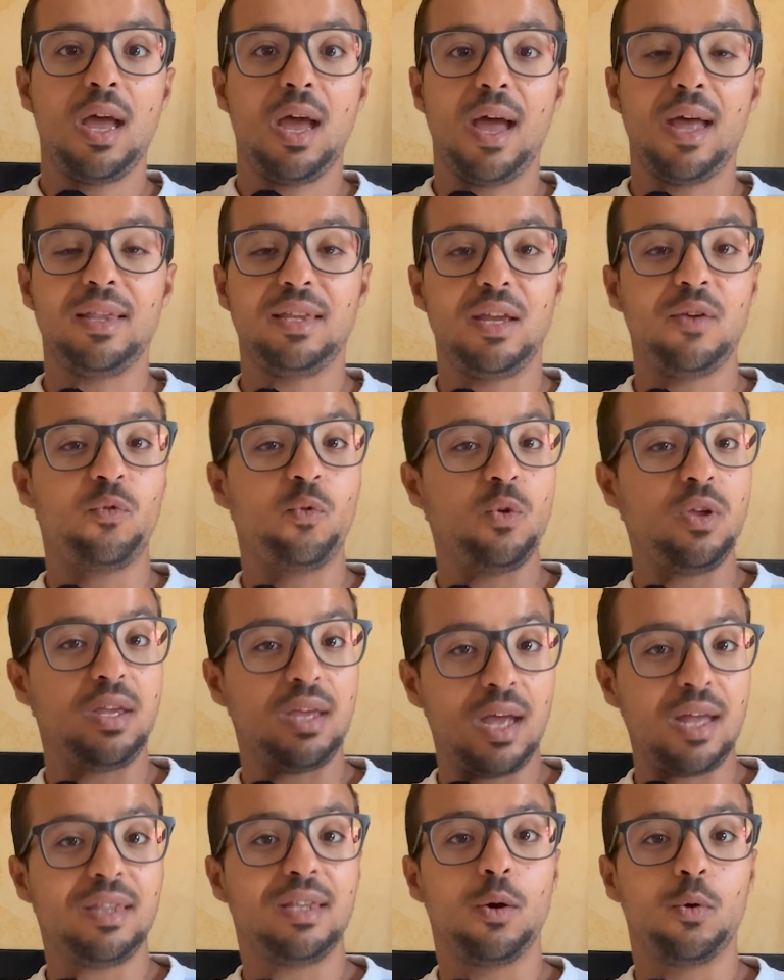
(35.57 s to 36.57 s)
And if we
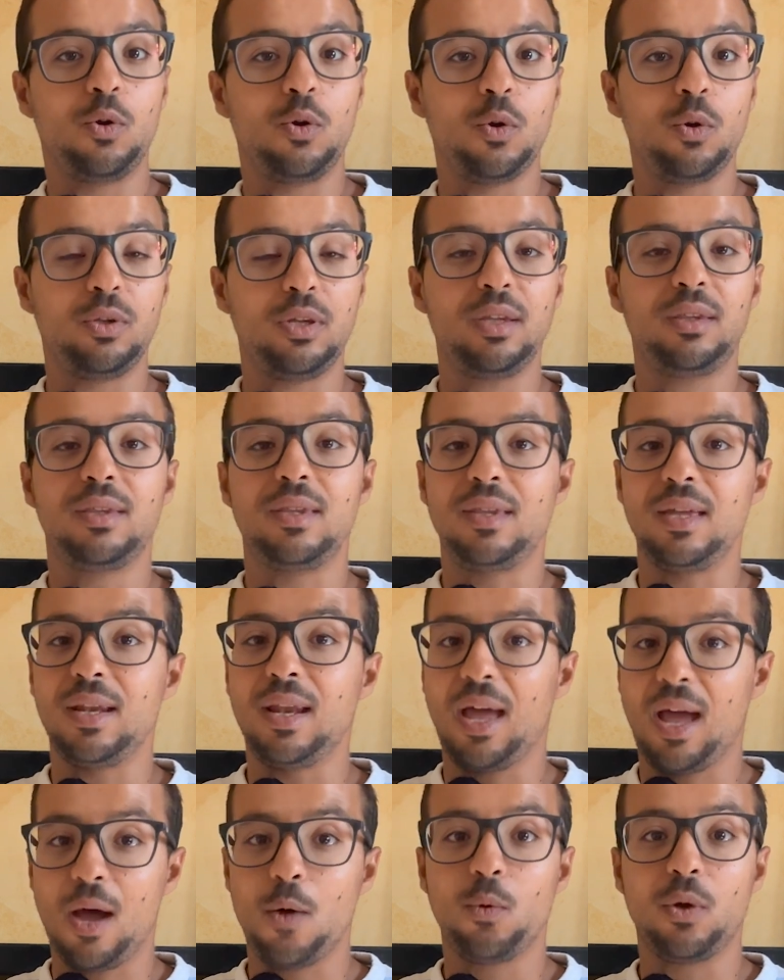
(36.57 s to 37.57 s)
can download it,
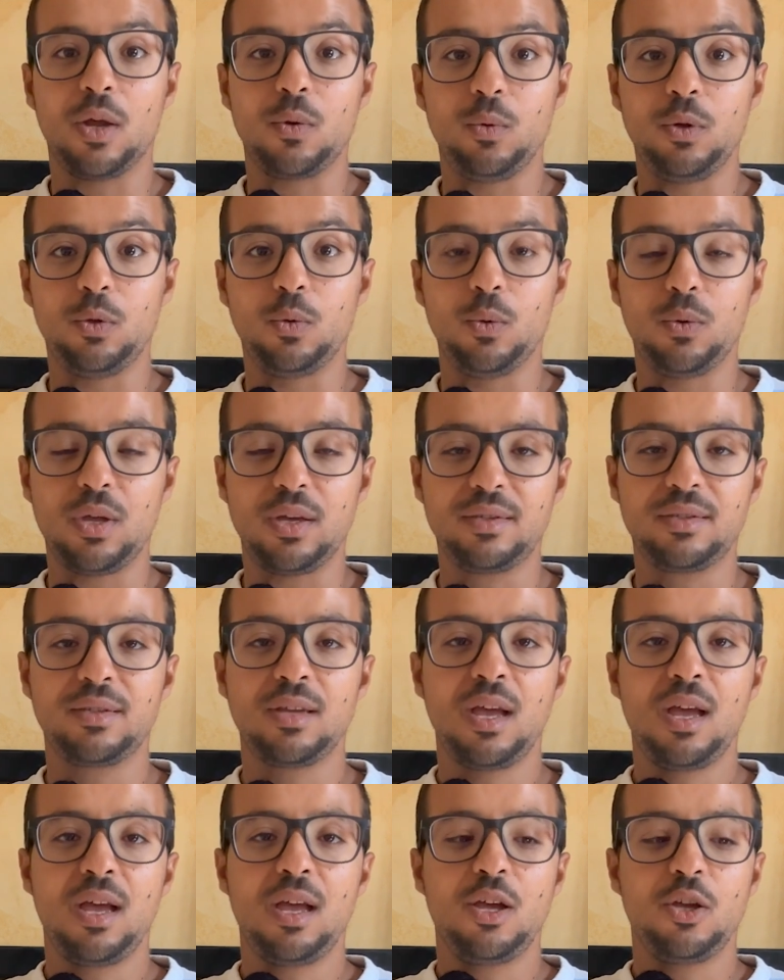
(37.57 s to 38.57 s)
then how can we do this?
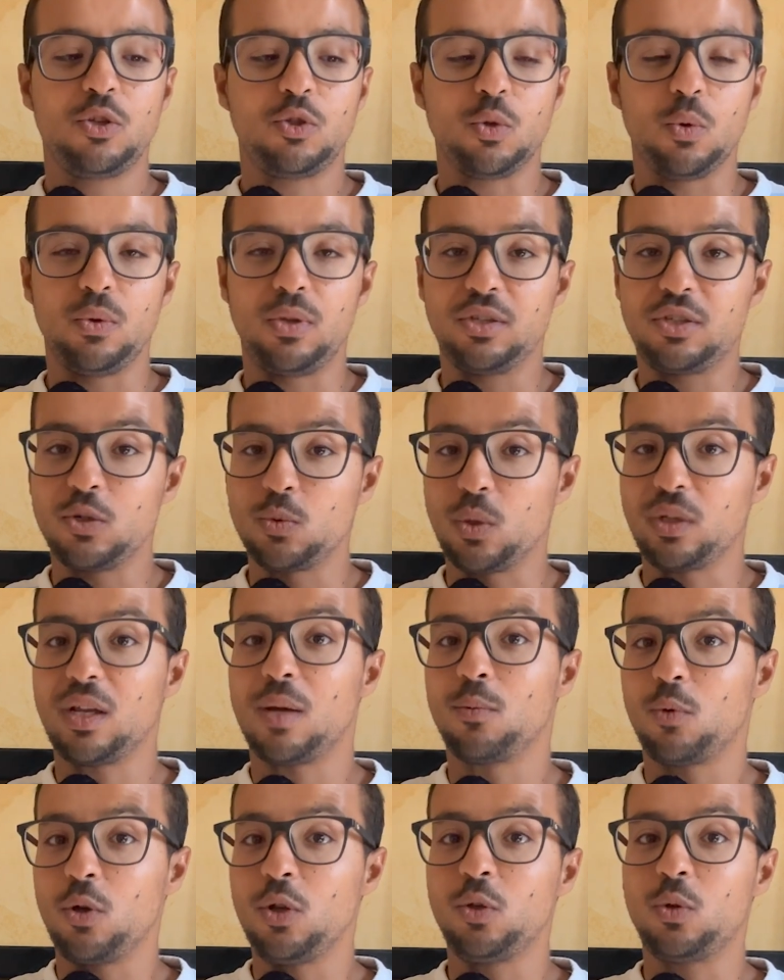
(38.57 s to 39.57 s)
So this is what
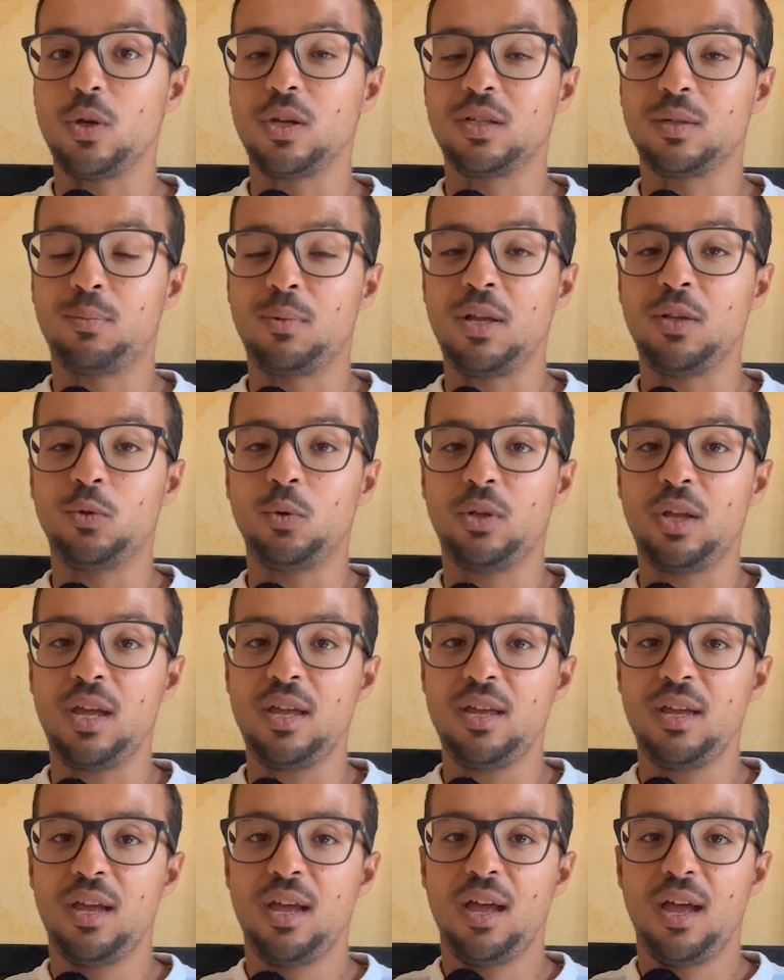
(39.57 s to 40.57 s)
I'm going to explain
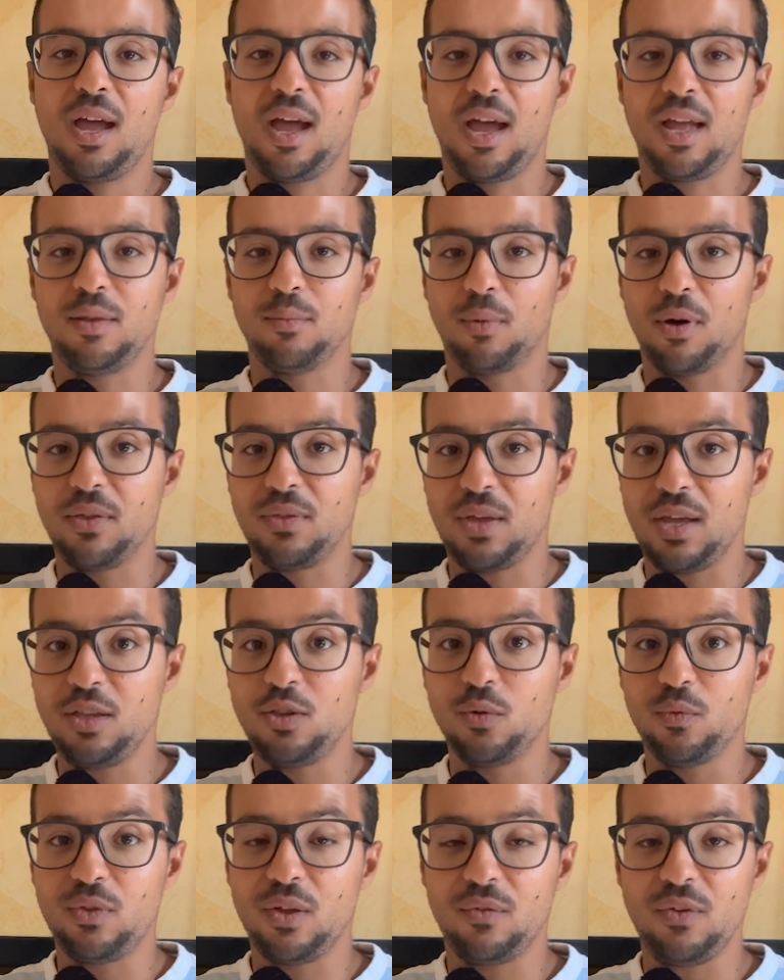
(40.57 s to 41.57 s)
today. And by the
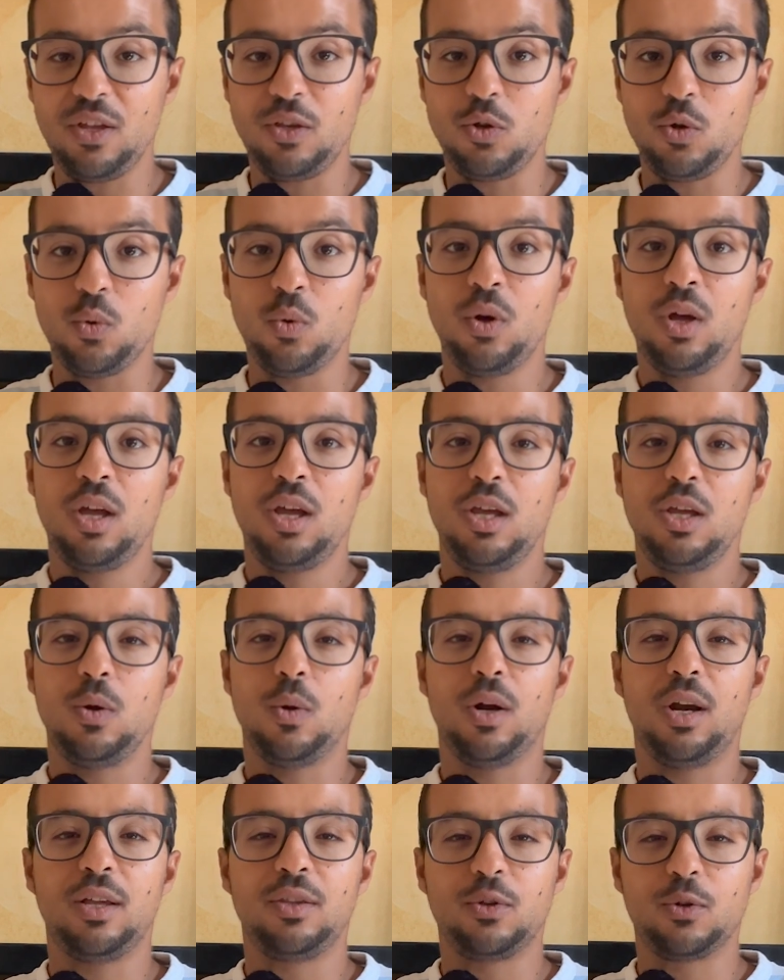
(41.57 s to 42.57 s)
end of the video, you
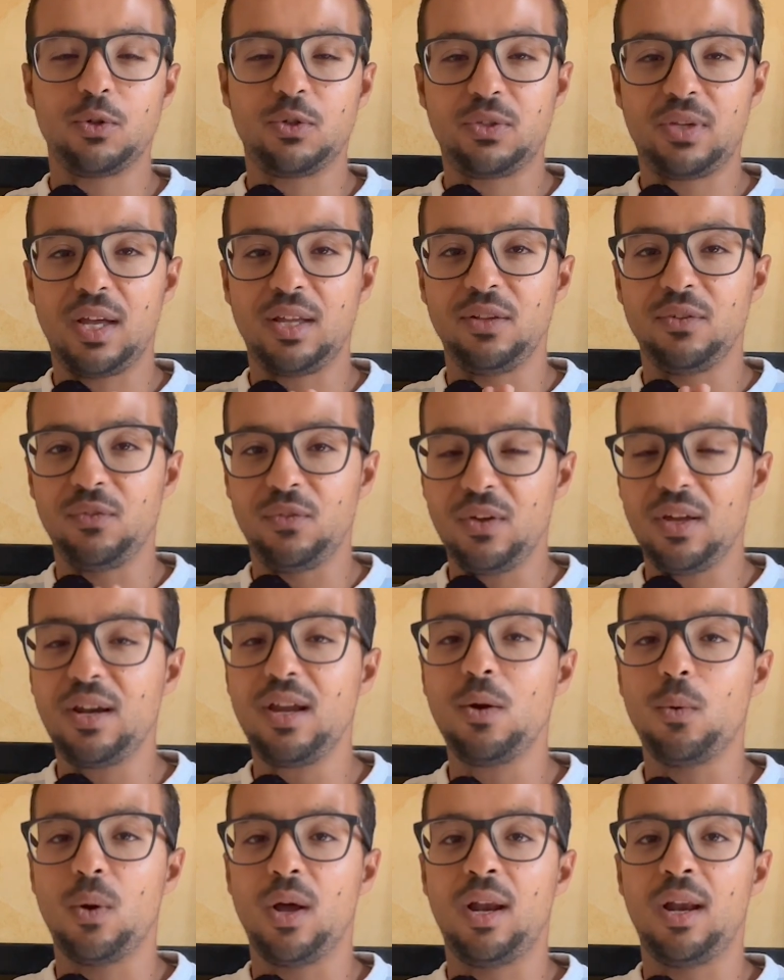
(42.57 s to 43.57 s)
will understand
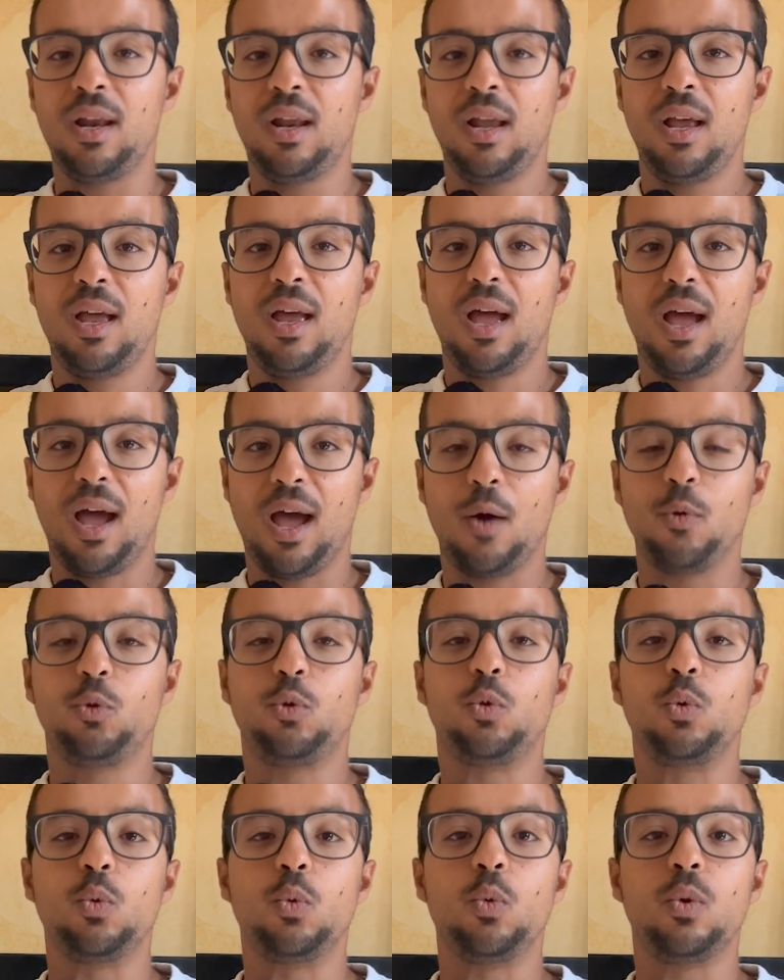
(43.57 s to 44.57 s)
very well how
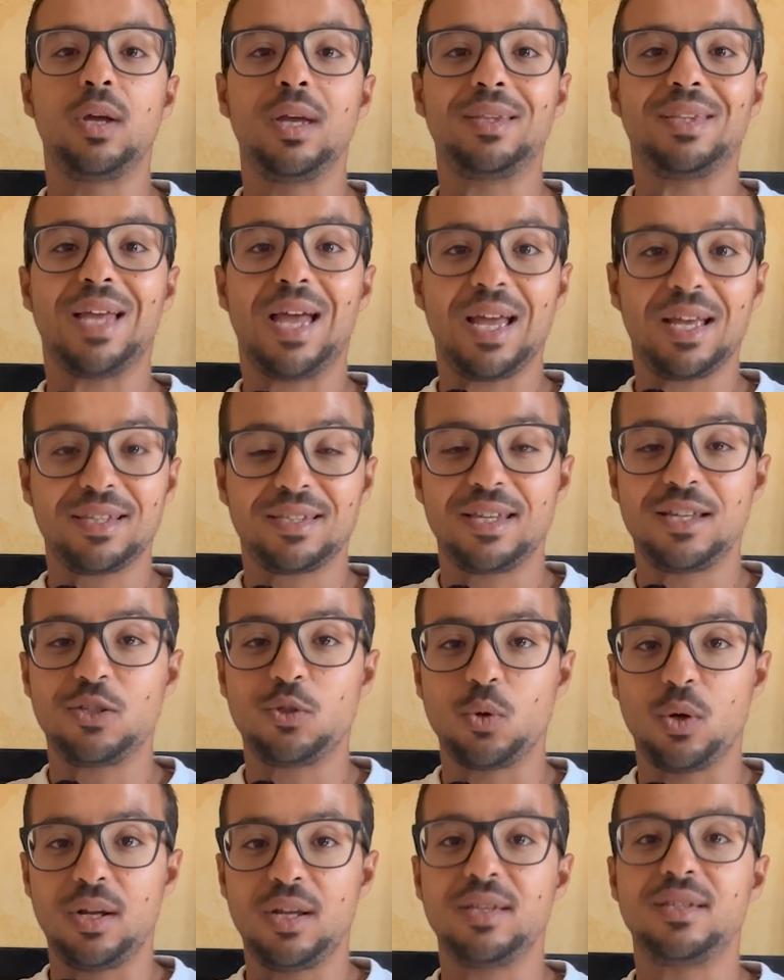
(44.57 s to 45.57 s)
to get access
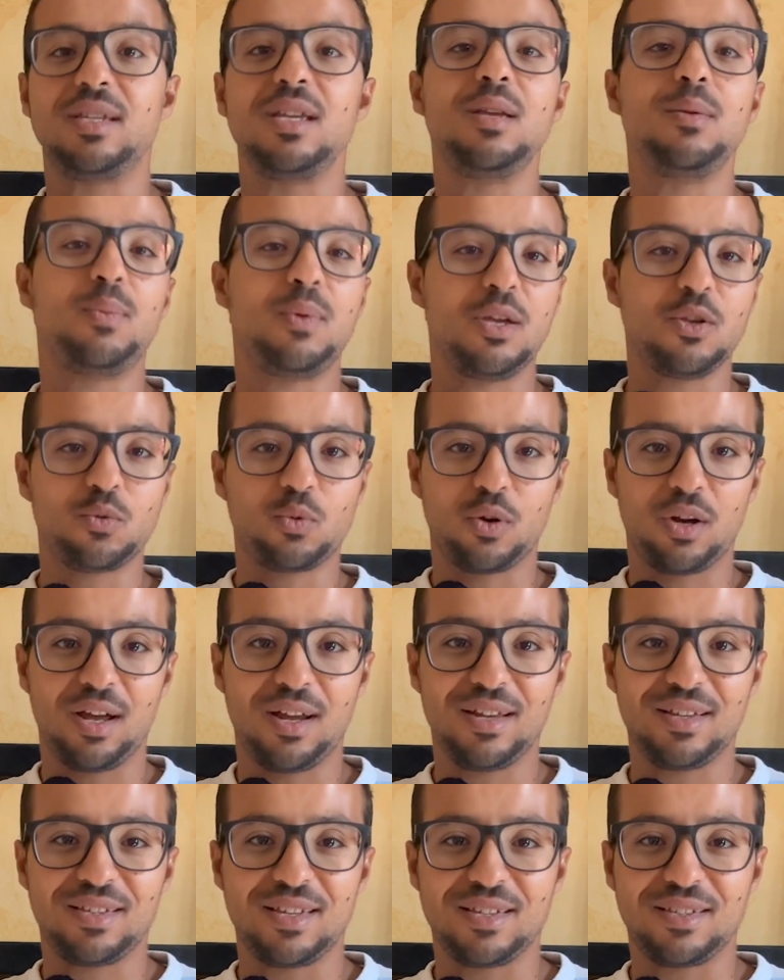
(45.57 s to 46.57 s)
to an SAP
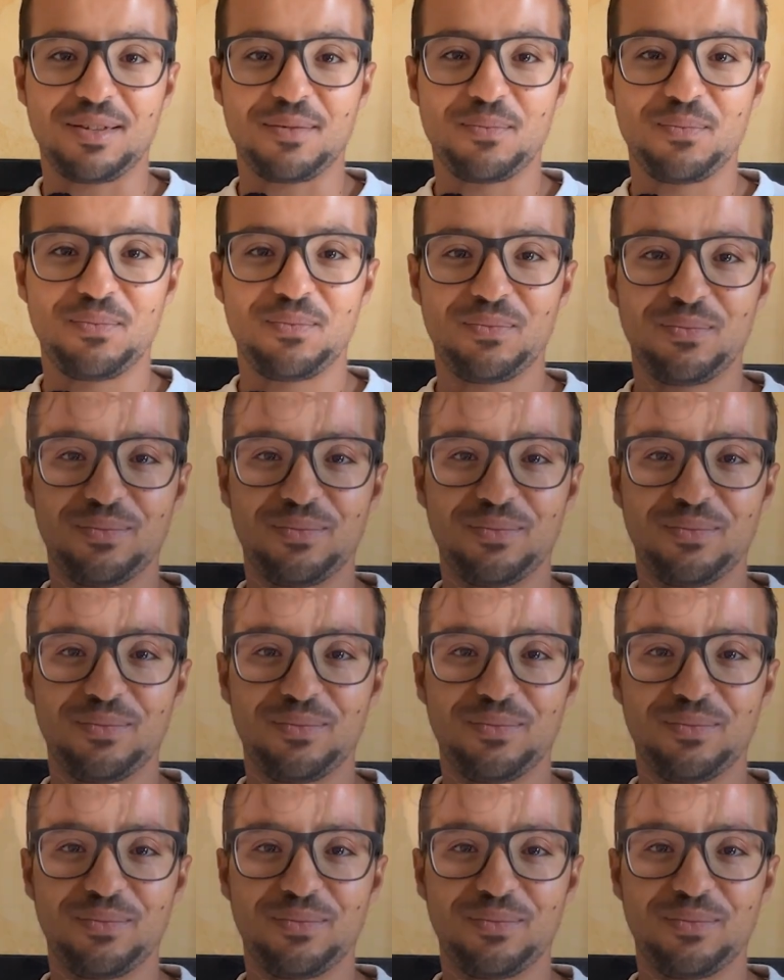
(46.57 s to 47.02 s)
S4HANA system